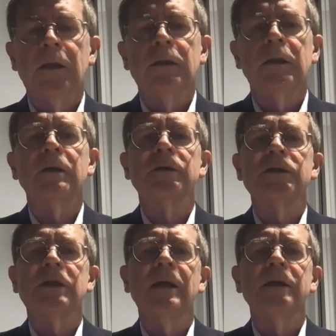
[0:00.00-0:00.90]
Dr.
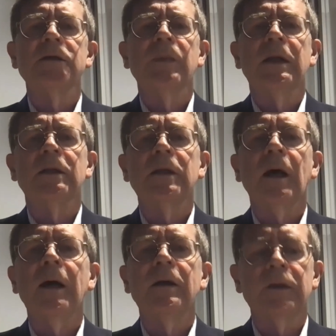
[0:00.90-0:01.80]
Syed has been a
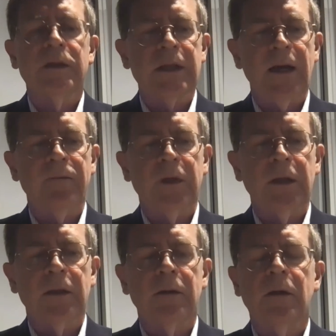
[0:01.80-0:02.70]
tireless
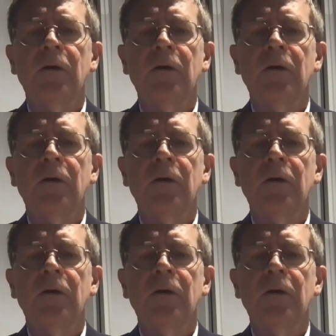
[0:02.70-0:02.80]
advocate